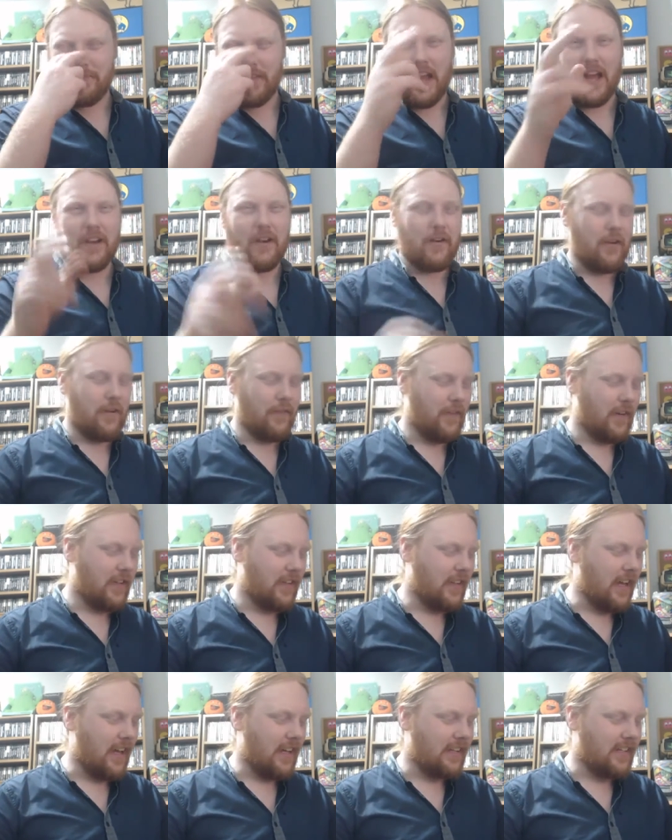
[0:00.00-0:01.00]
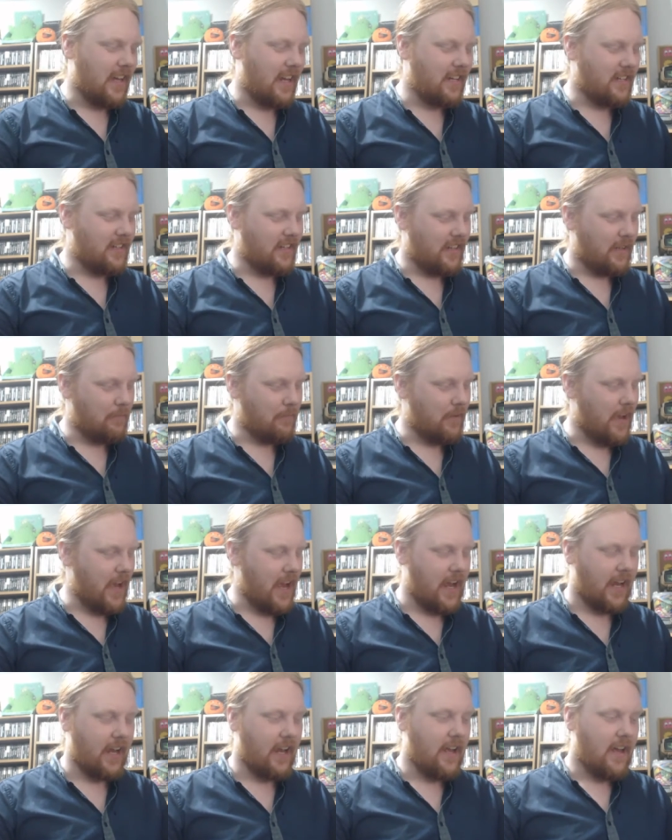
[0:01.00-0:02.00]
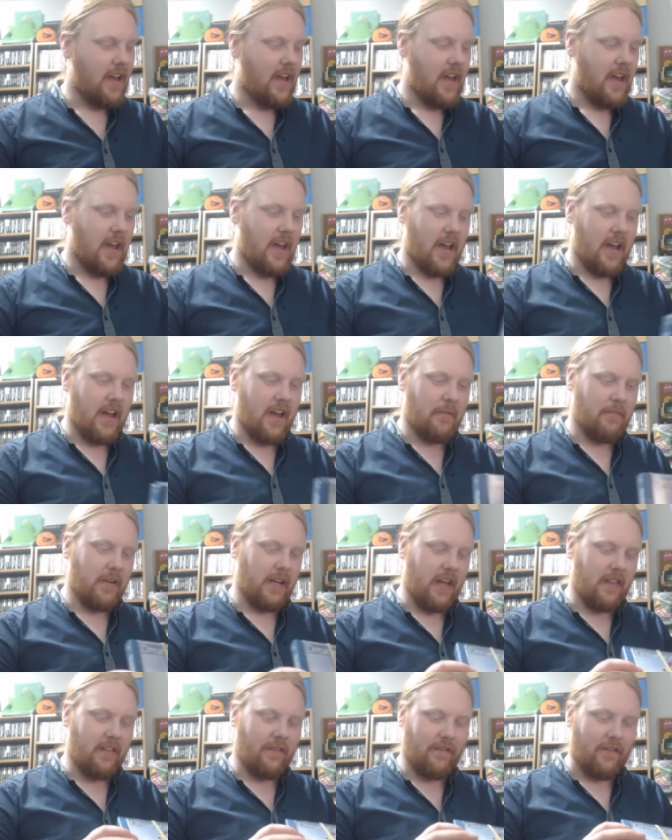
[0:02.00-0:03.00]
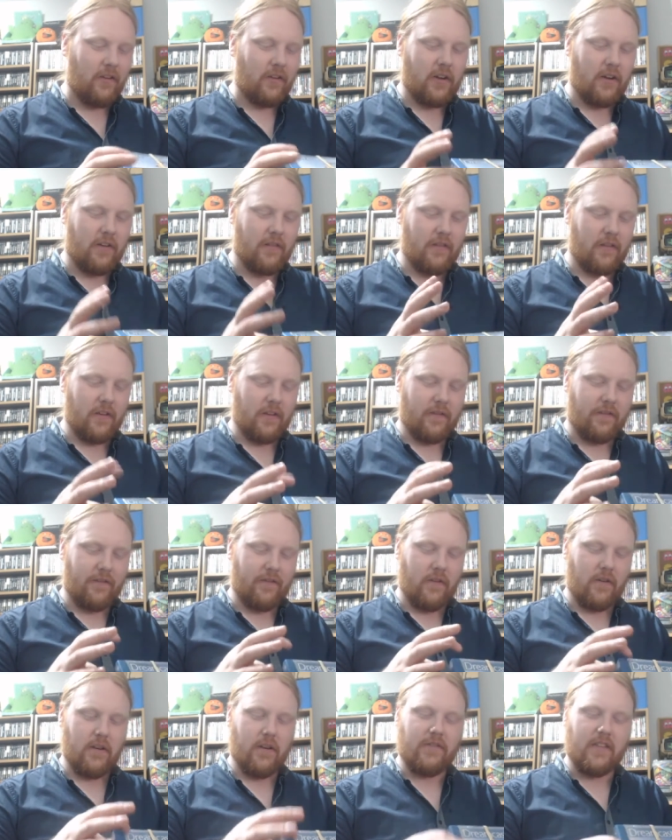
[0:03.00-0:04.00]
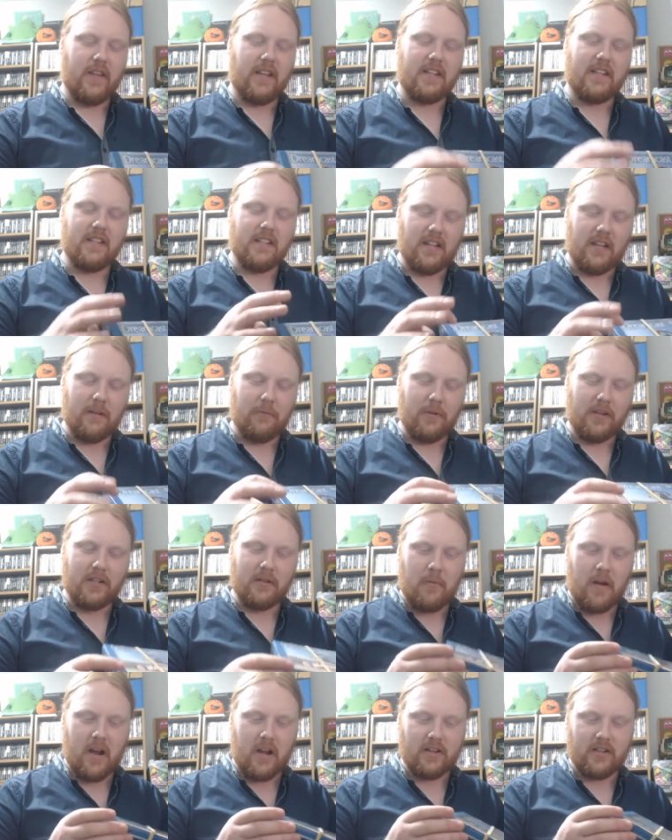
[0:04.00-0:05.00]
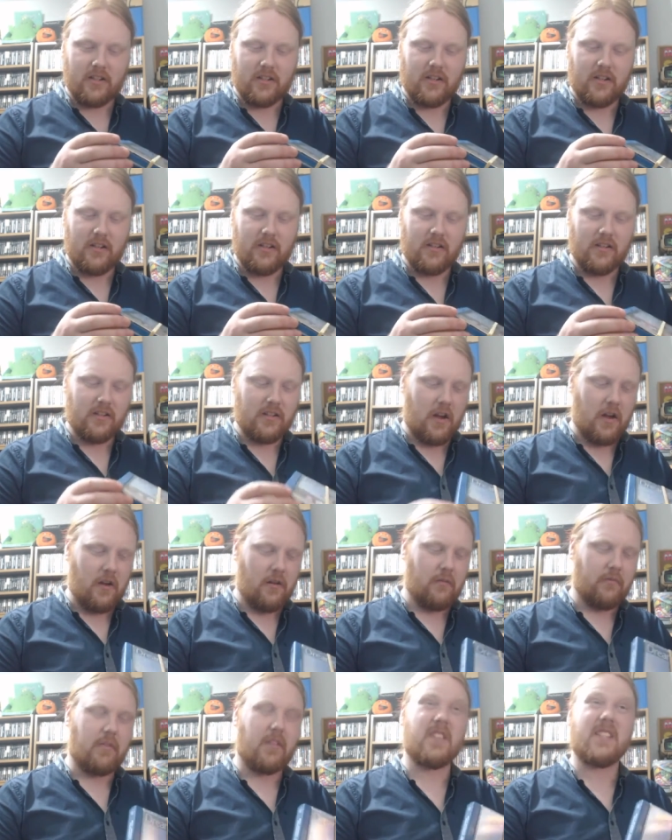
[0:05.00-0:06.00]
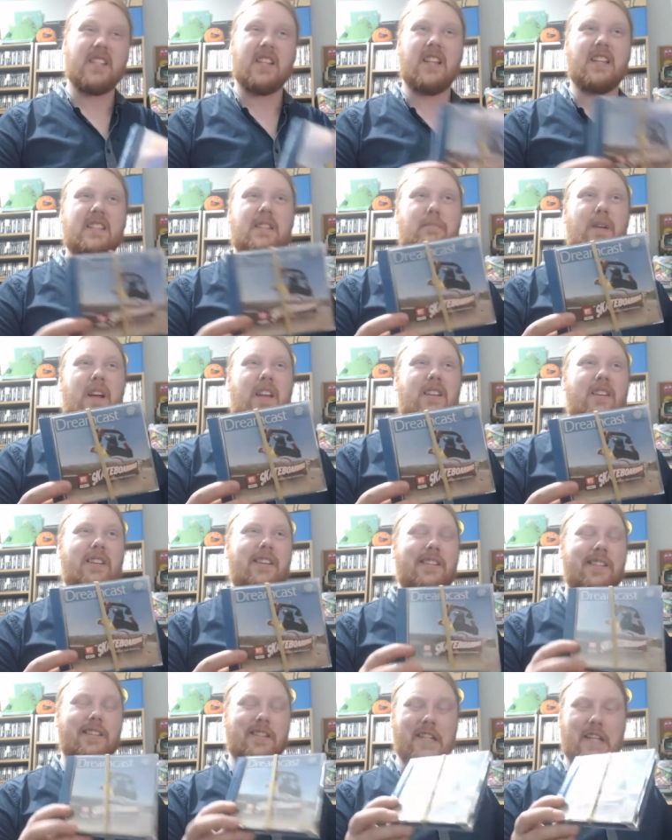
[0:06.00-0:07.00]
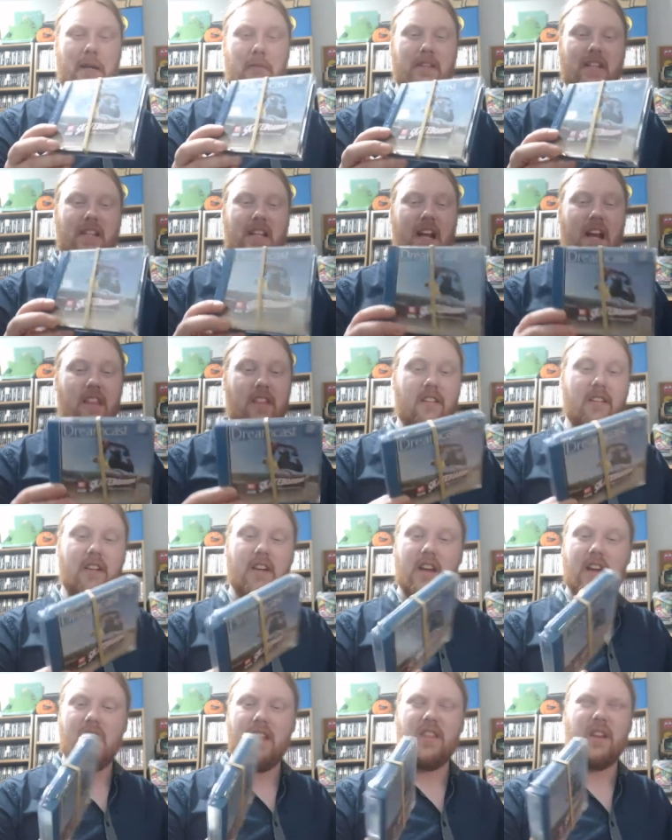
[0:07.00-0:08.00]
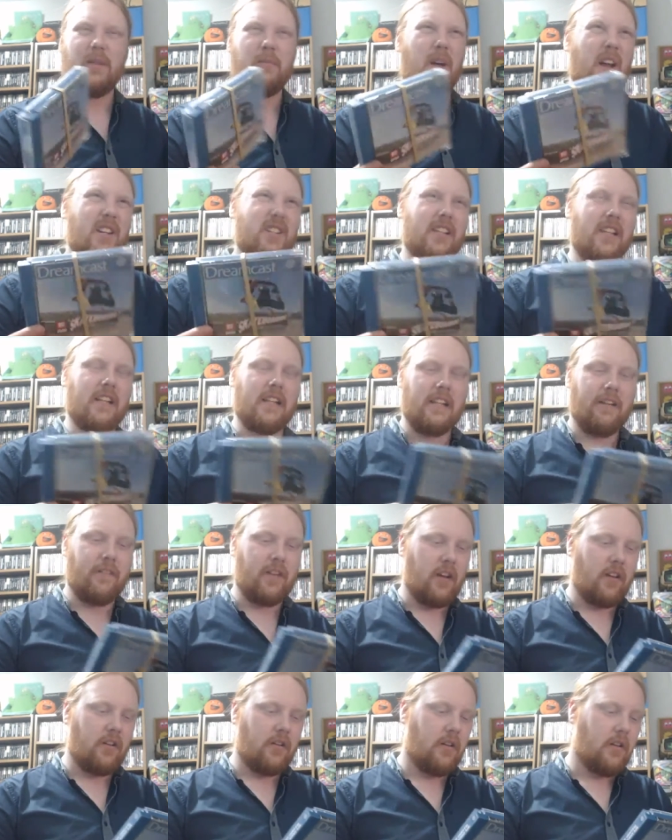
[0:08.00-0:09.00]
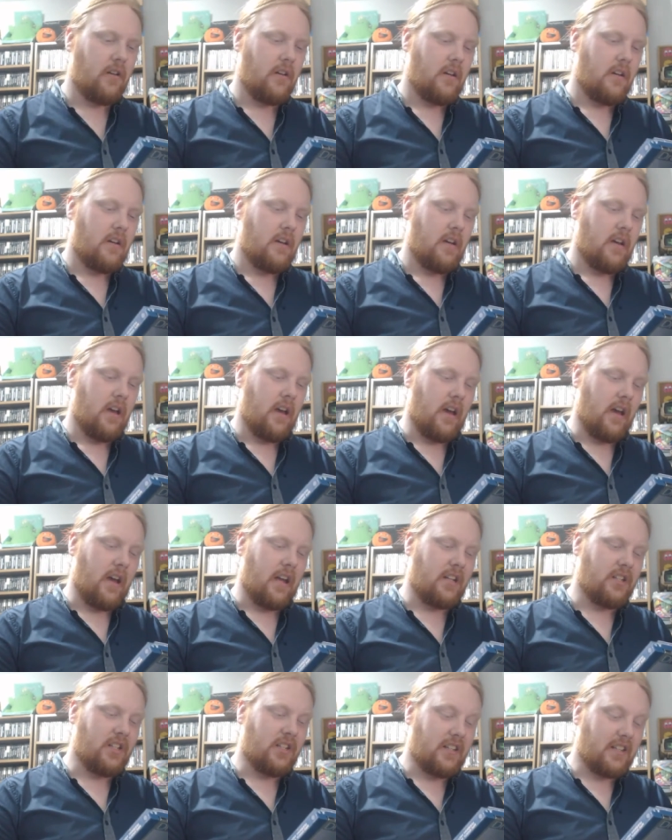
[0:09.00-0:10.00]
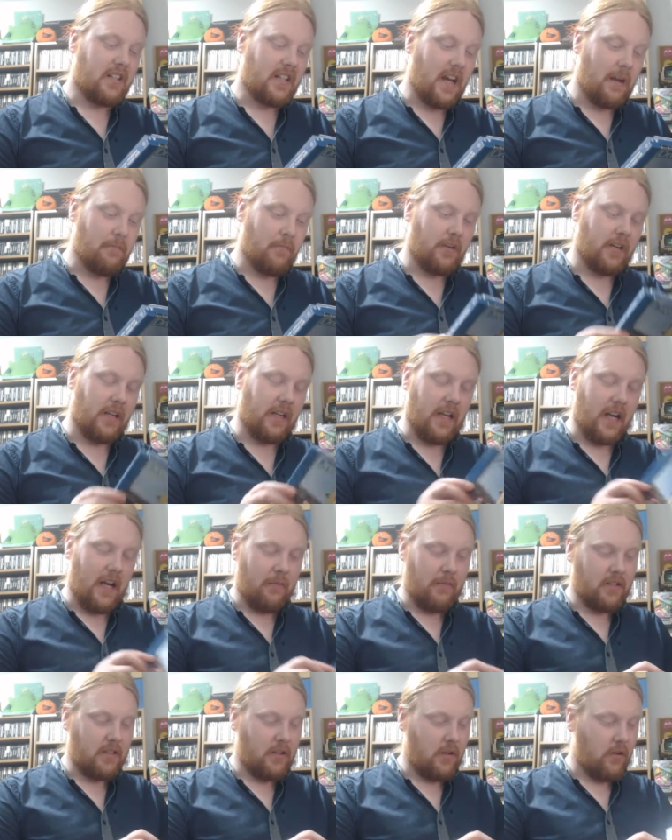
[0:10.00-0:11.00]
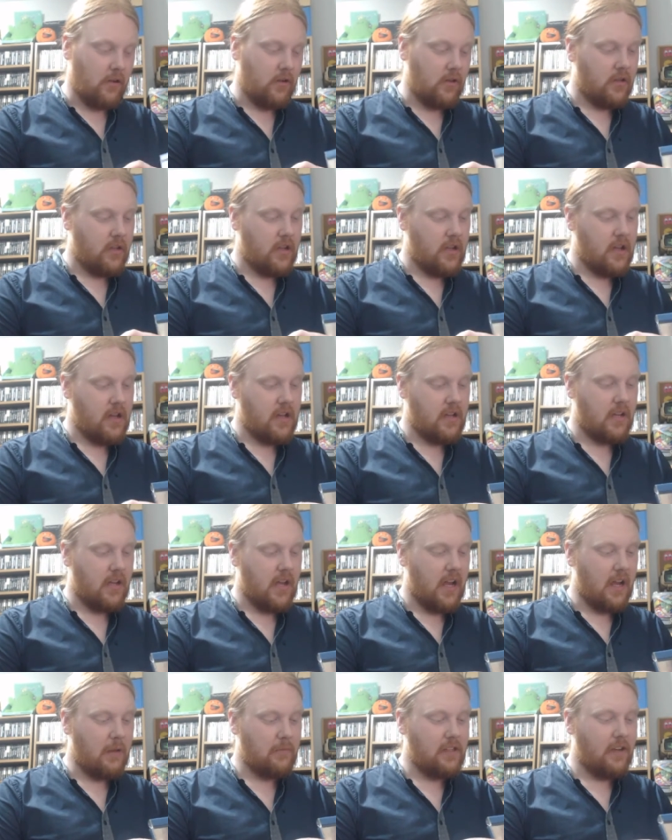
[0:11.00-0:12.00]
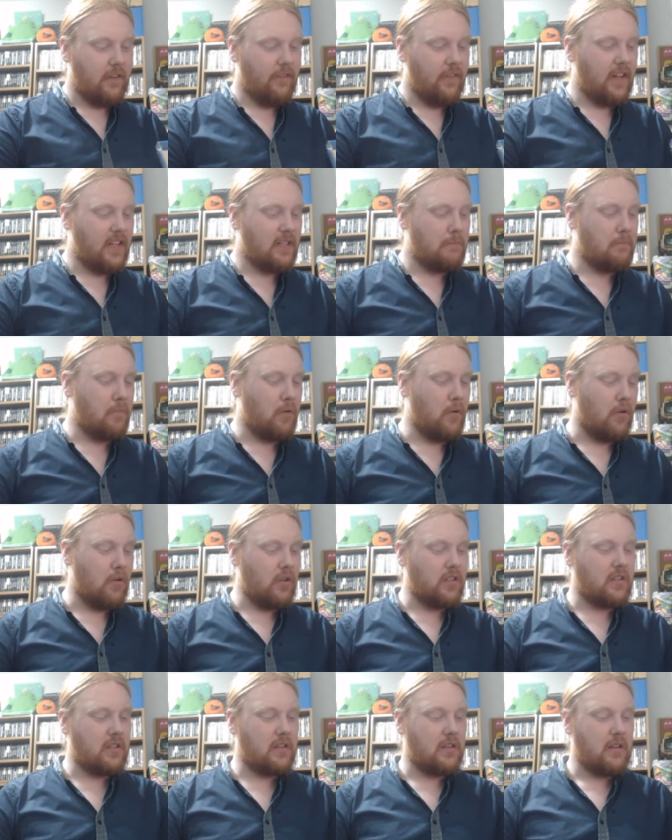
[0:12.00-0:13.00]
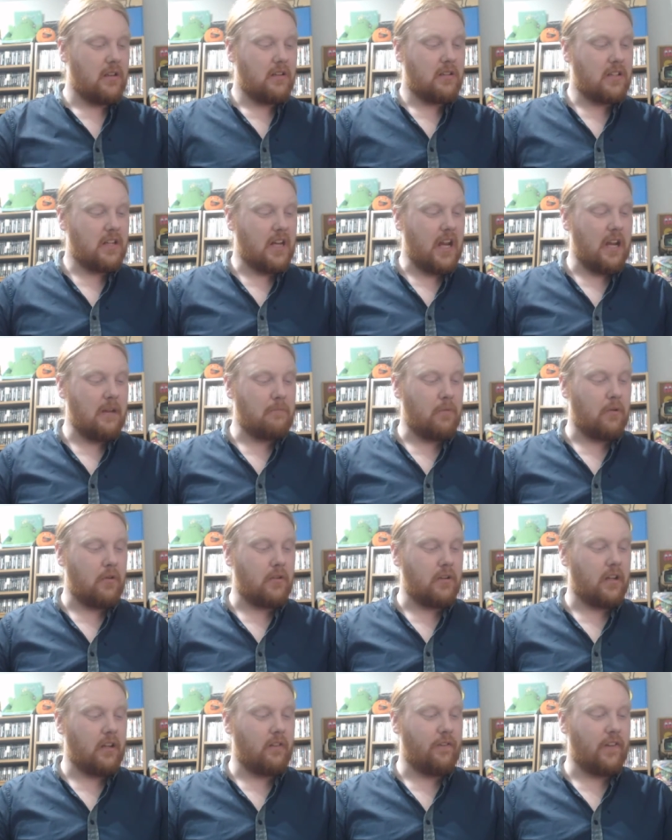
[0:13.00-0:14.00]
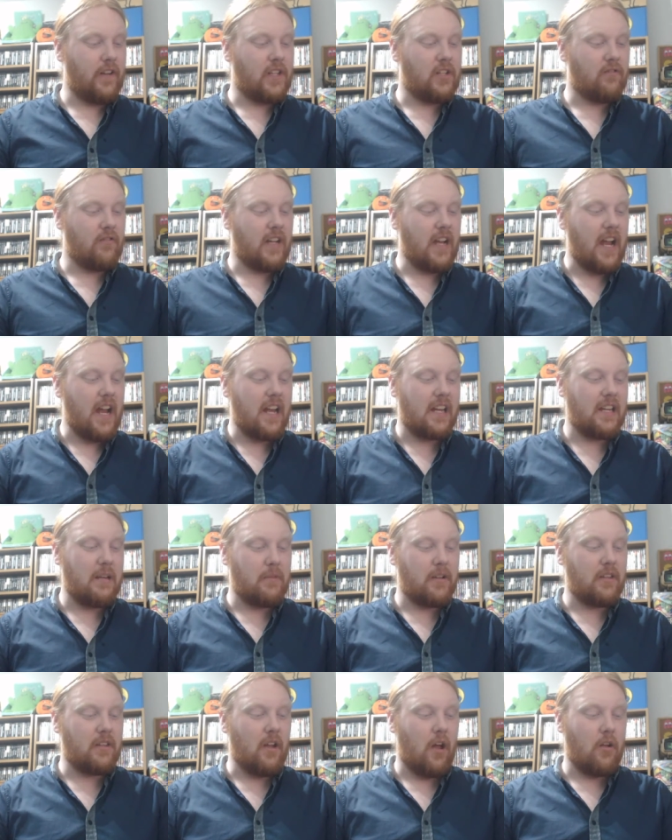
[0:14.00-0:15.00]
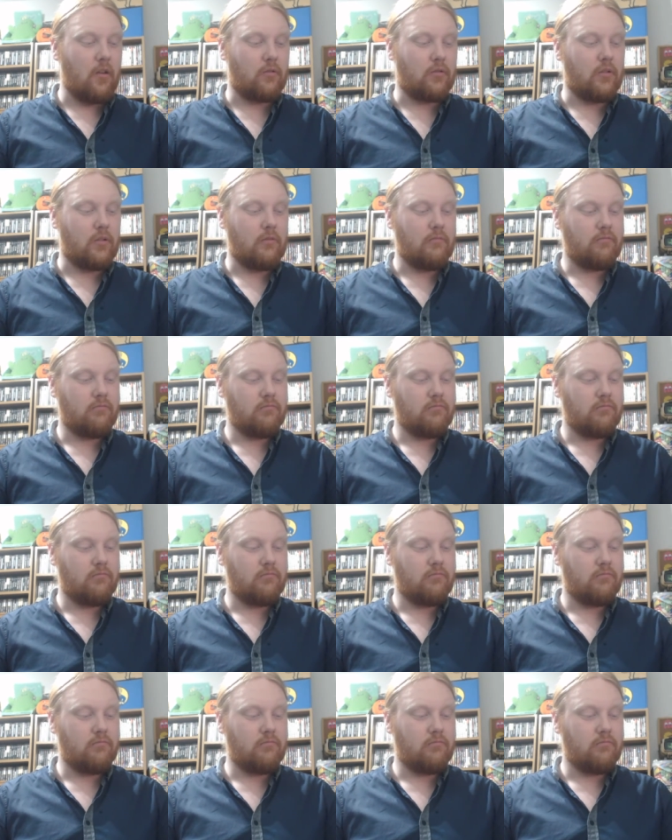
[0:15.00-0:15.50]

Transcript: I don't know if you did that intentionally, but hey. But yeah, the front of this is a little bit smashed, so there's an elastic band on it just to keep it together. I think I might actually leave it on. It's just a skateboarding game. It's called MTV Sports Skateboarding featuring Andy McDonald.